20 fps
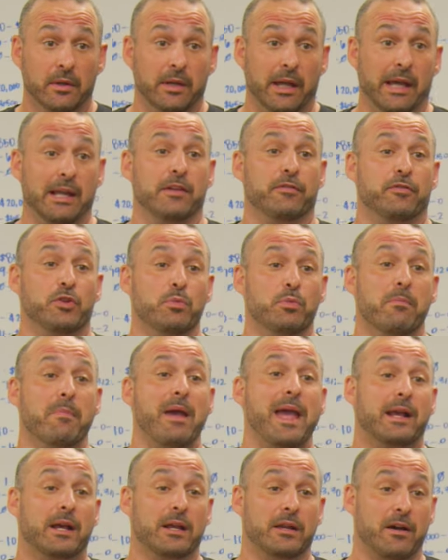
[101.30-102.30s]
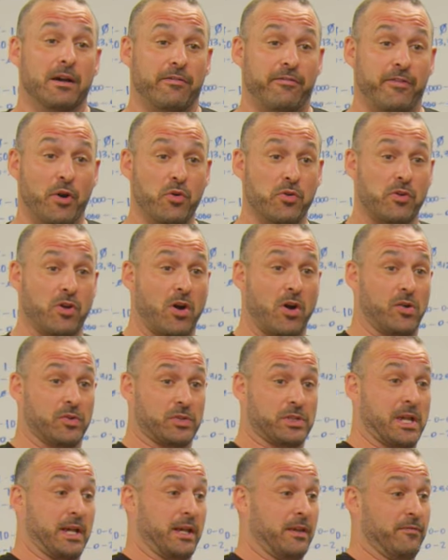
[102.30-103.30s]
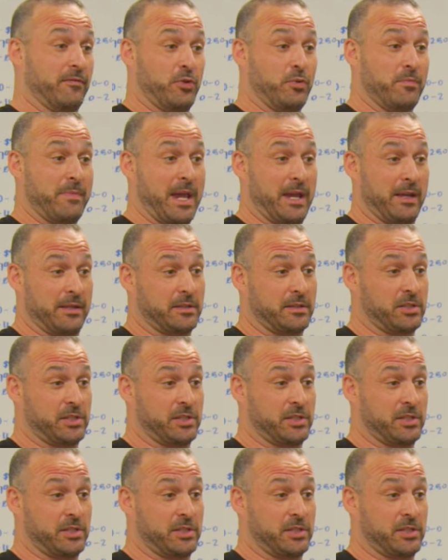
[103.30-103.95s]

And if you make enough phone calls, like if you made